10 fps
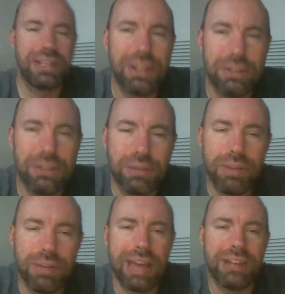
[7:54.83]
another thing
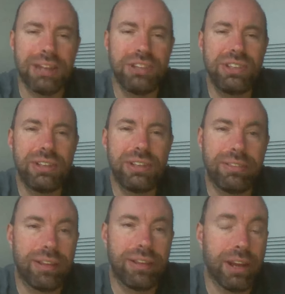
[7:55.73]
we added, just
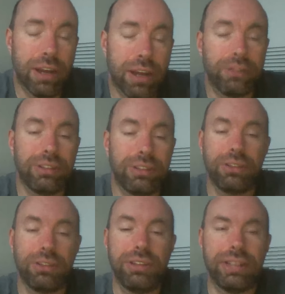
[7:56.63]
another
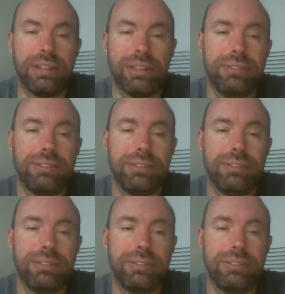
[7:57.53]
little thing.